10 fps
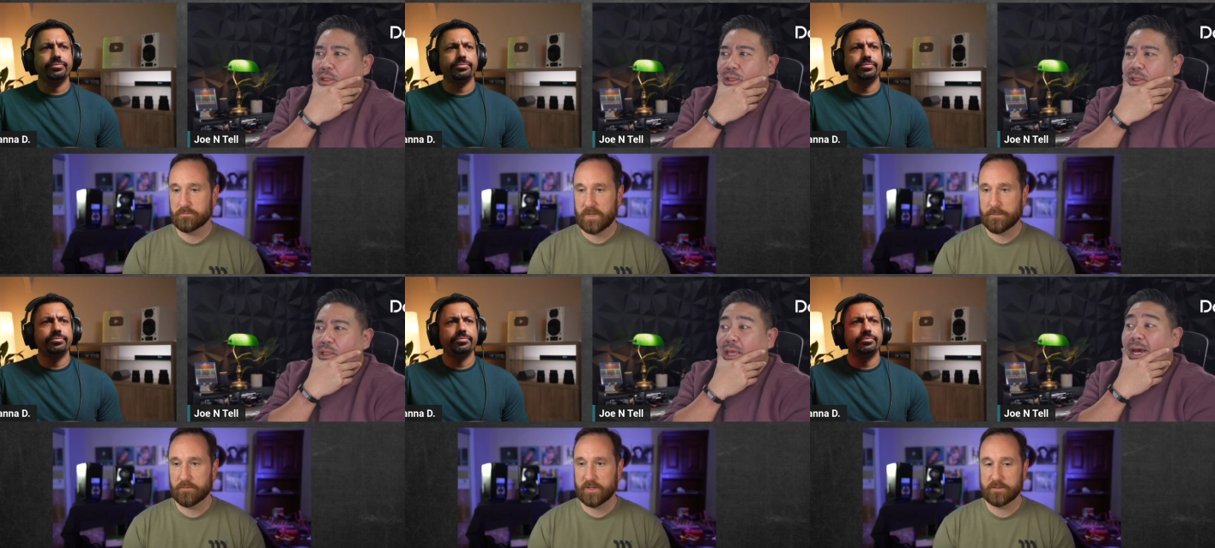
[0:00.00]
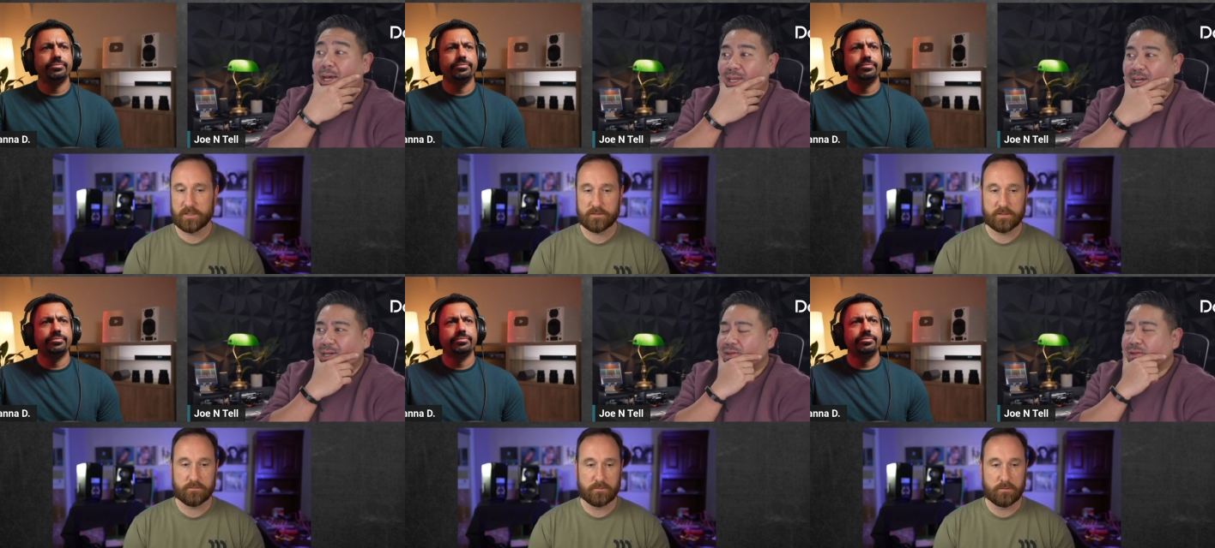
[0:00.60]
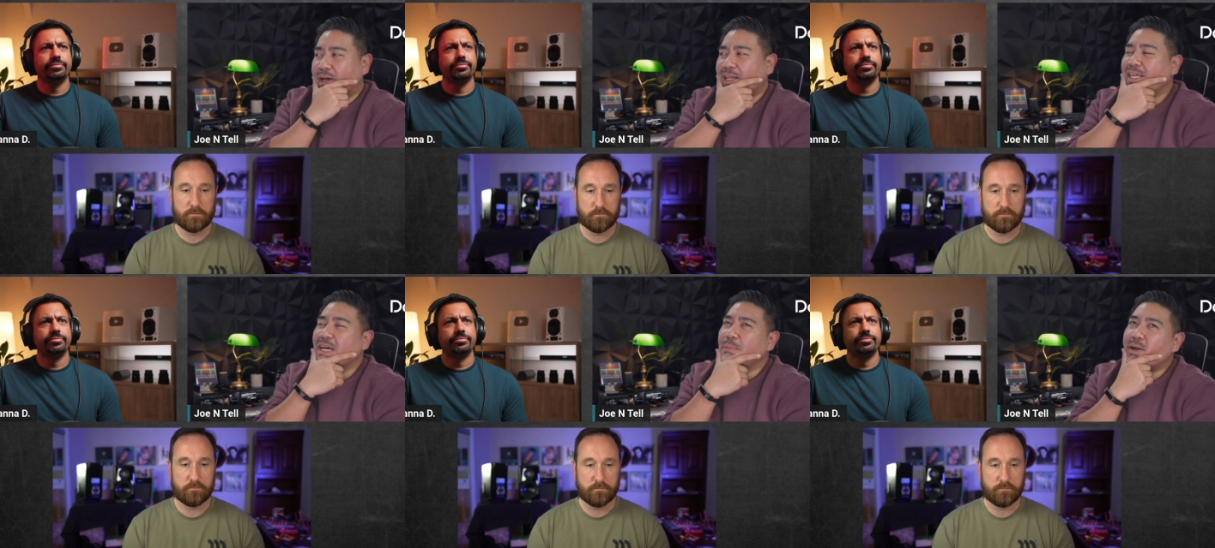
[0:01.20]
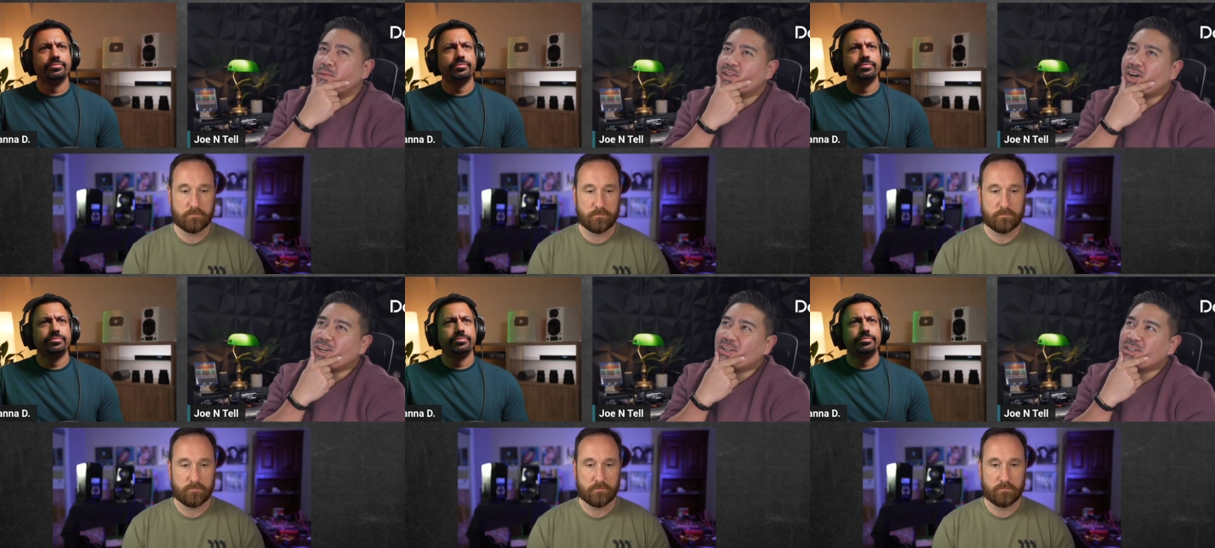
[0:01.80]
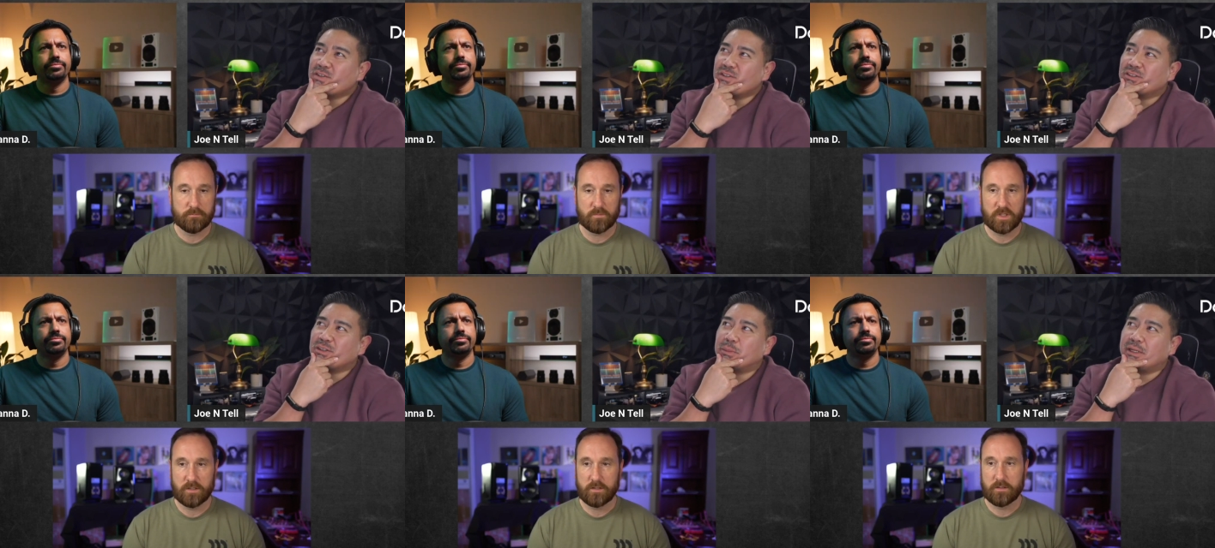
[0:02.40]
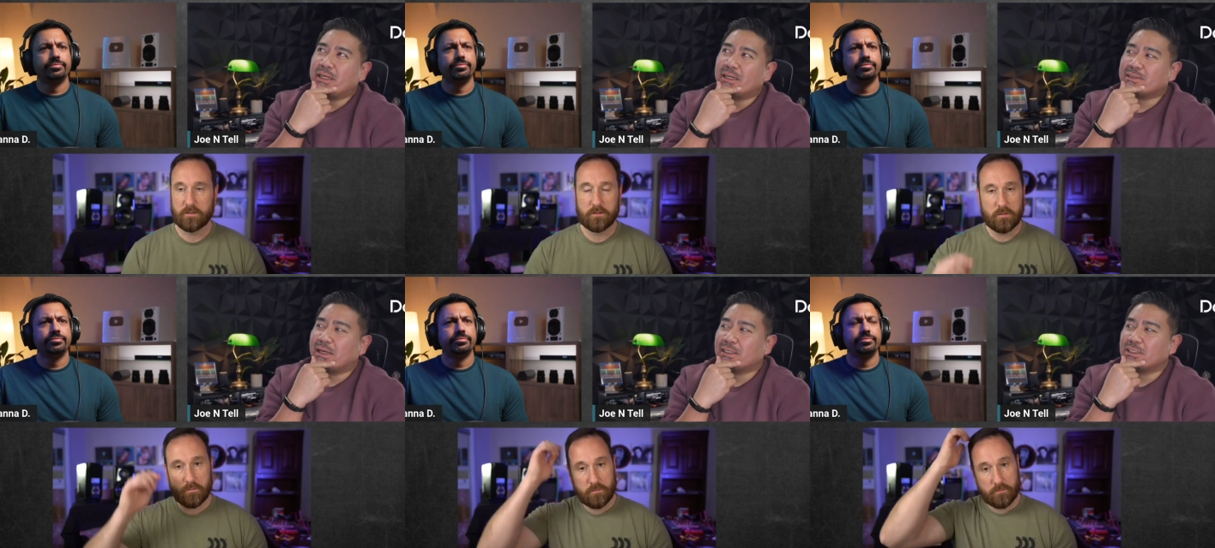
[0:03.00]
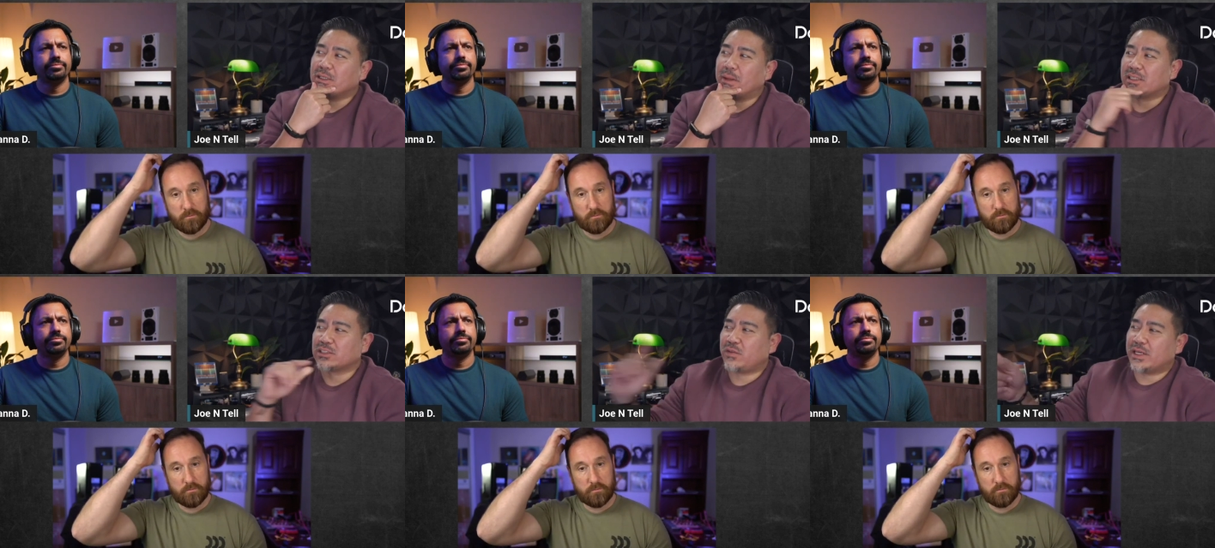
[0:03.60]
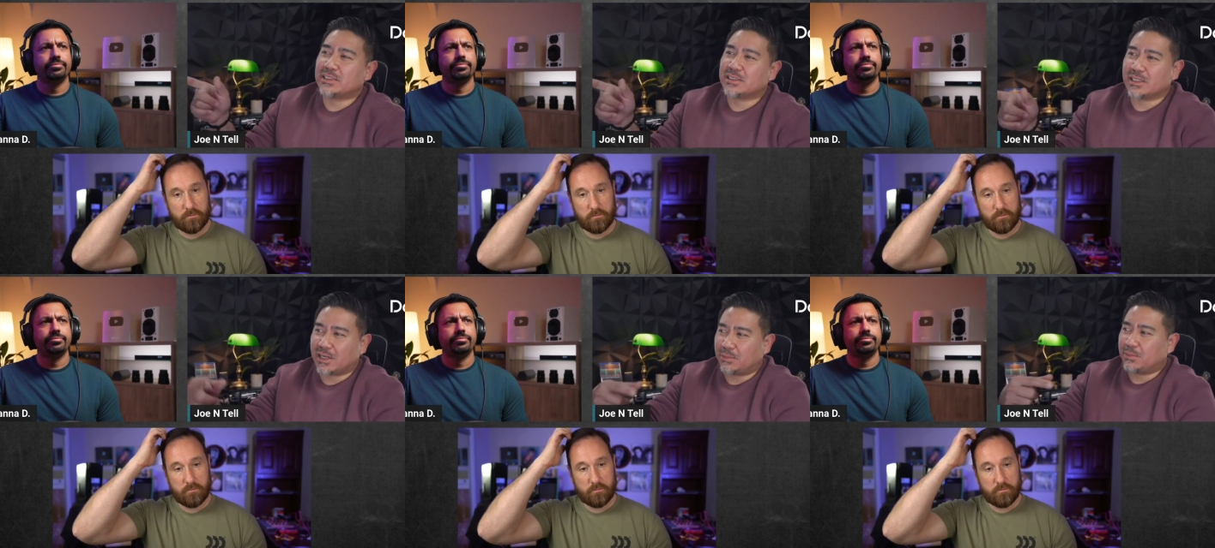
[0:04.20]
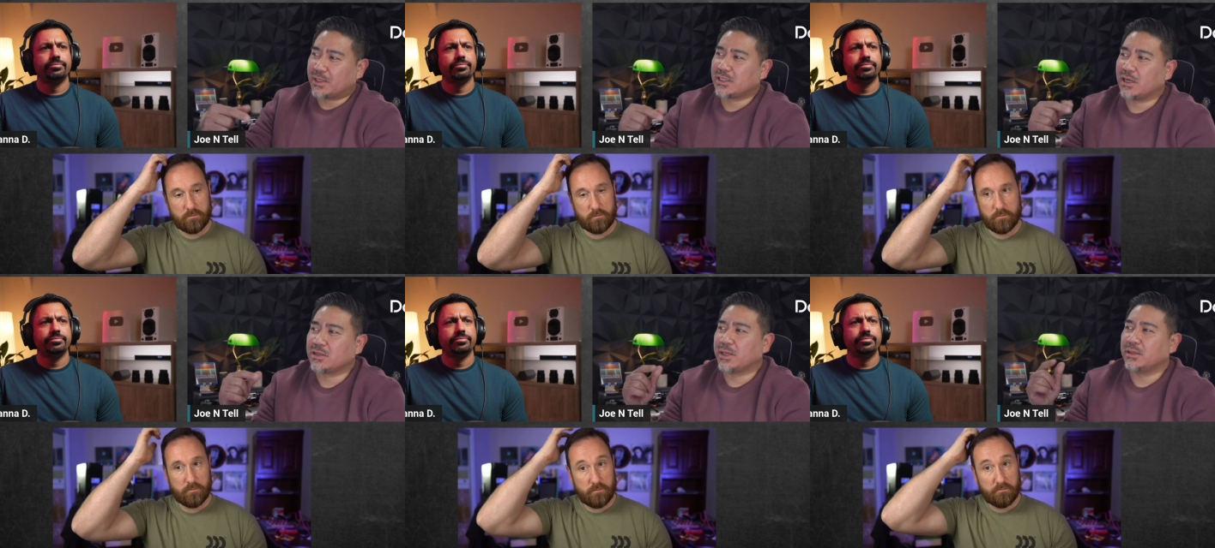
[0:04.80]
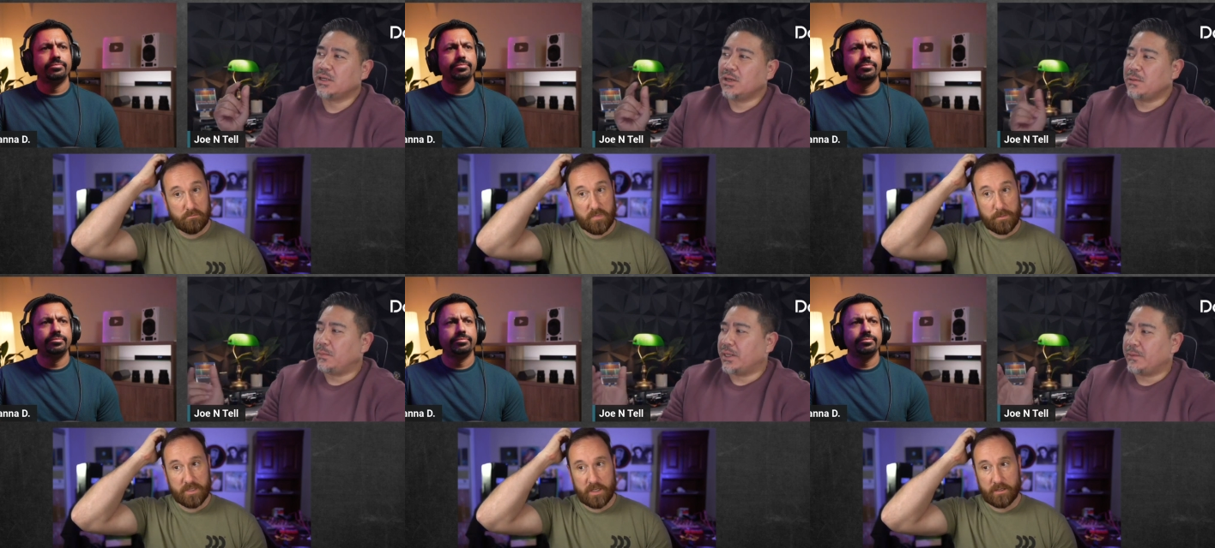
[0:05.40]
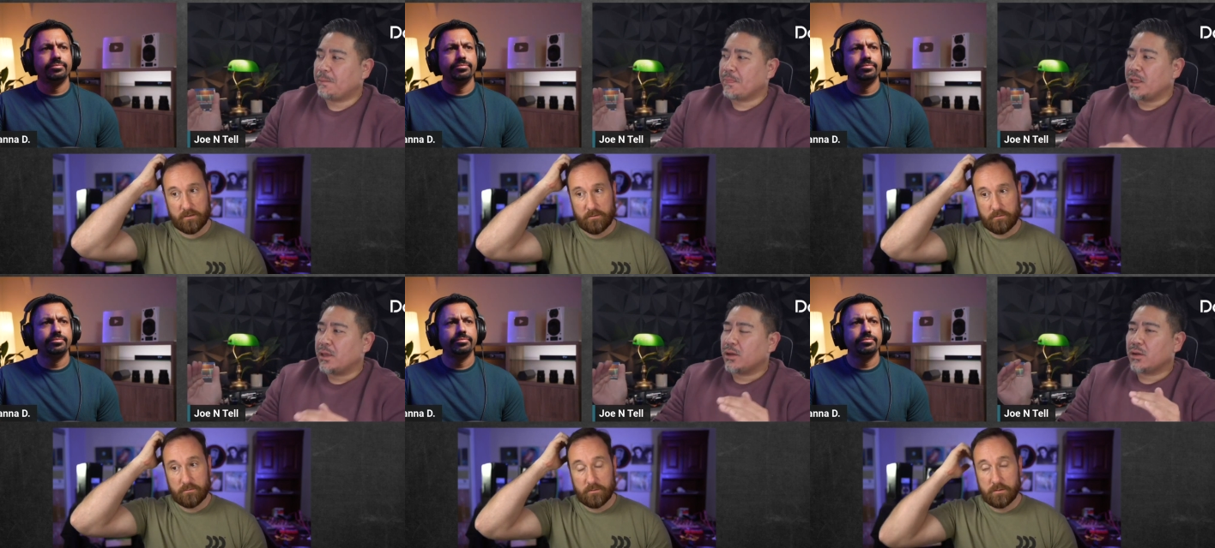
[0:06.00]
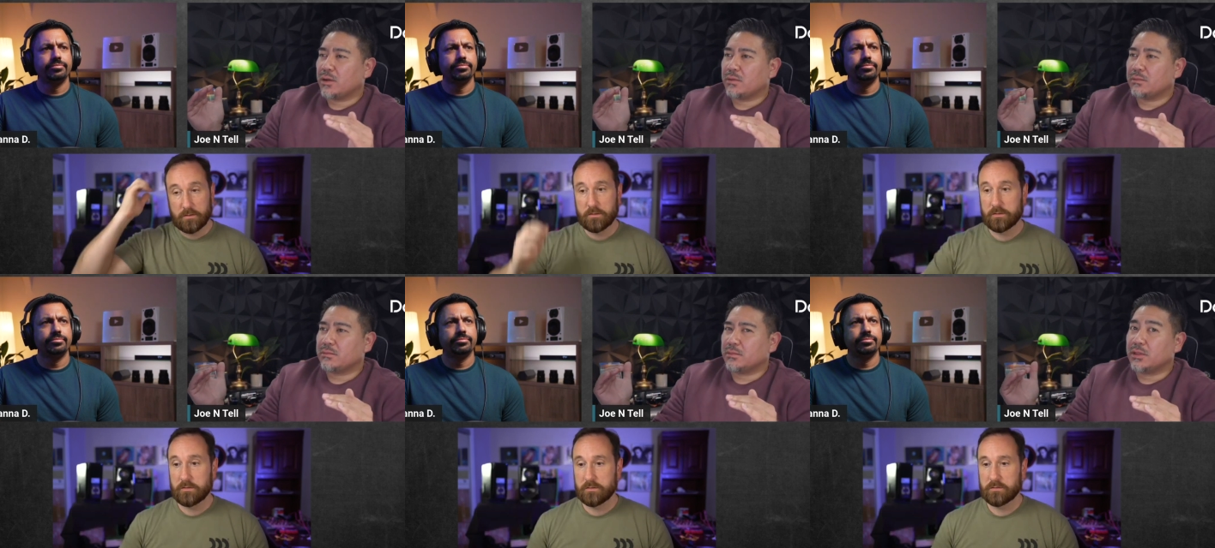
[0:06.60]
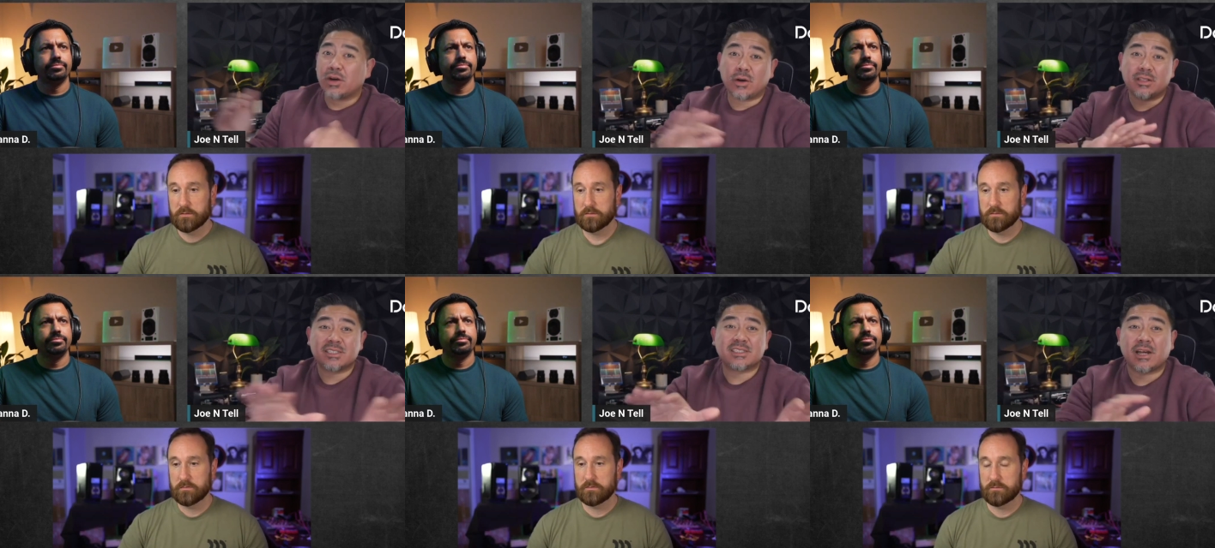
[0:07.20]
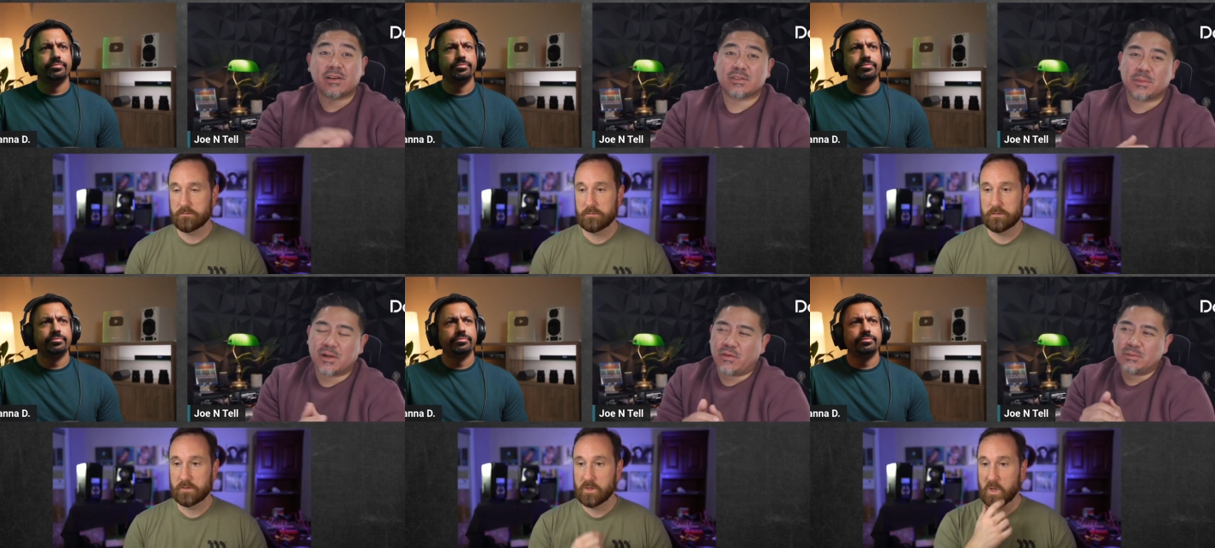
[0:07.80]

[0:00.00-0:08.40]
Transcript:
Speaker 1: Yeah, yeah.
Speaker 2: I think I might have been talking to somebody else actually about this phase thing that I'm about to talk about. Maybe but, Nick. No, this is not somebody from